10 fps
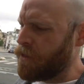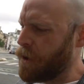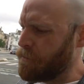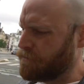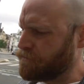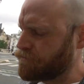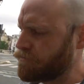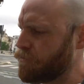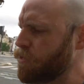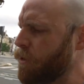the
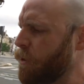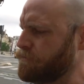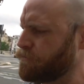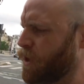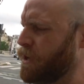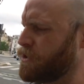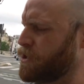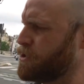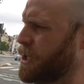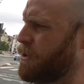
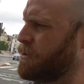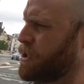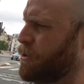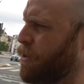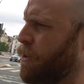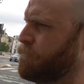did you say is there?